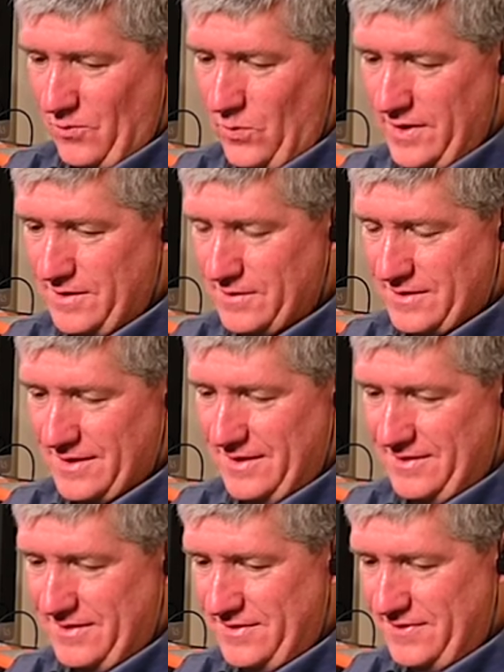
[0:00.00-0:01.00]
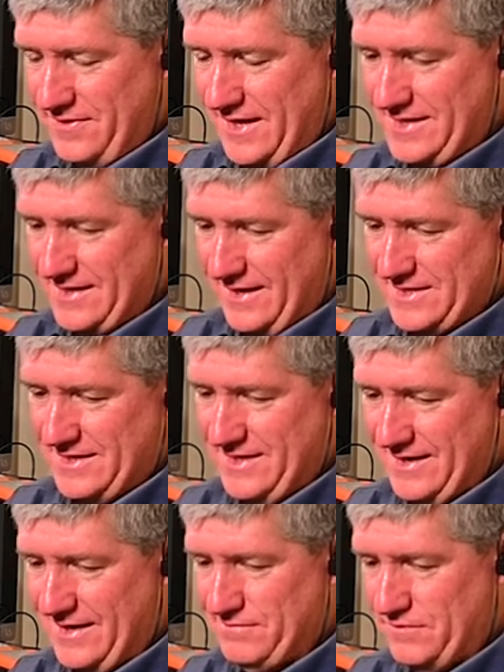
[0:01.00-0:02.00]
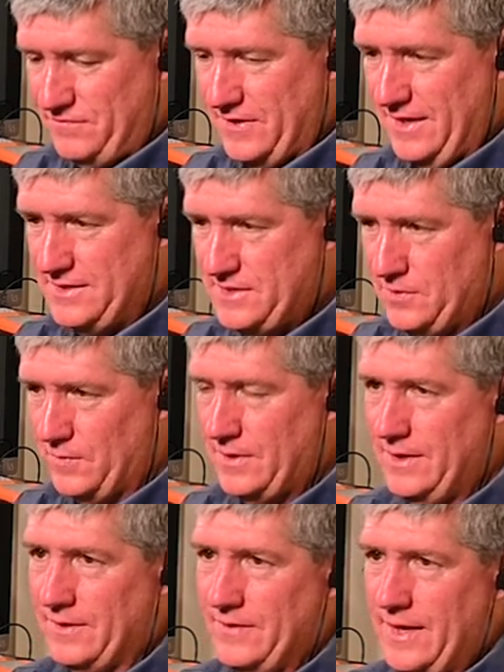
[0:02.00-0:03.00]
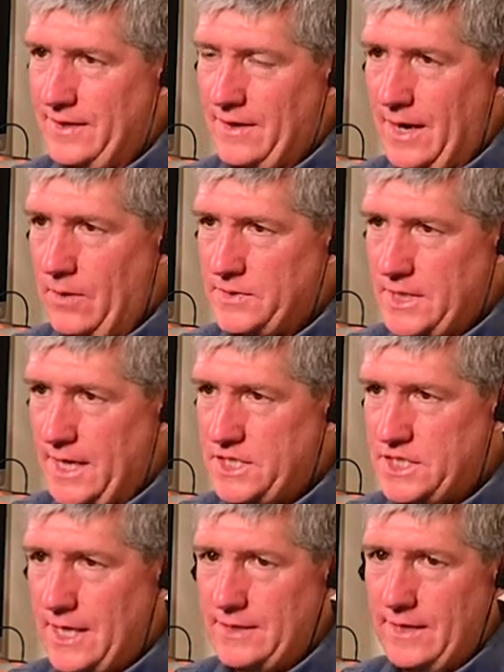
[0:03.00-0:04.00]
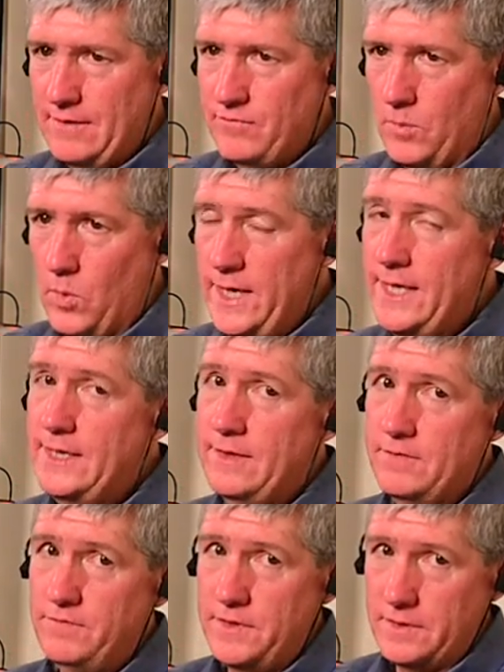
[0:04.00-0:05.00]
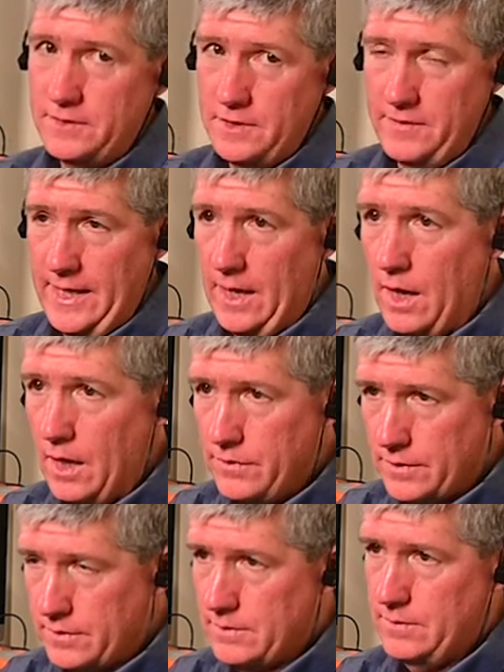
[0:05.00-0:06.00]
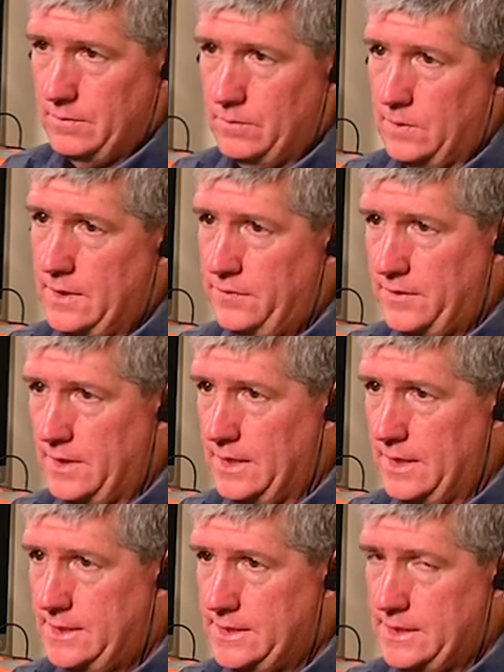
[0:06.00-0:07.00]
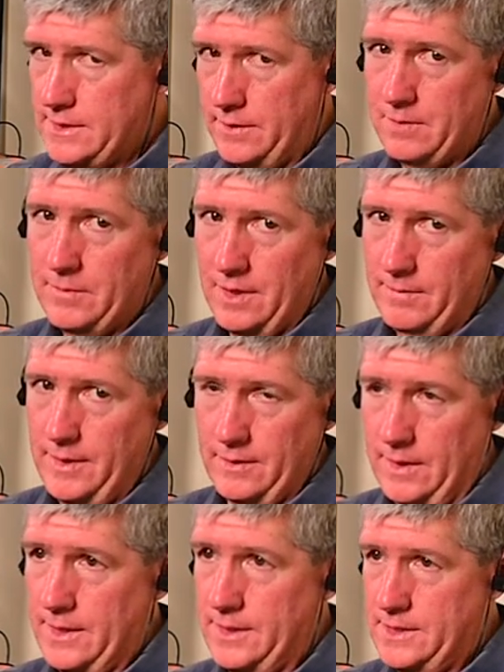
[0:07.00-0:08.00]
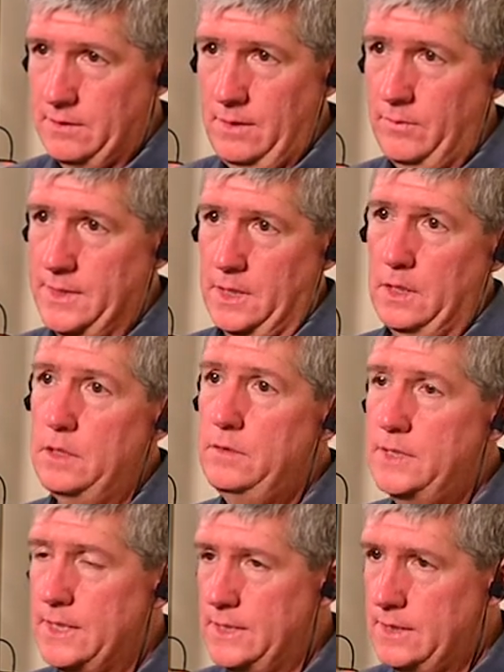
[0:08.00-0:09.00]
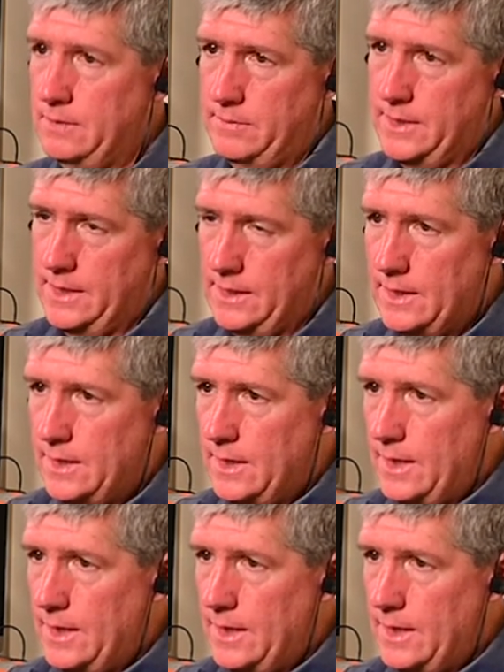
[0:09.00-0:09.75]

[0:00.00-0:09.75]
Well, that's actually kind of a funny story on that. You know, I shot that from one end of the field to the other with a 600 millimeter lens. So it was loose as could be.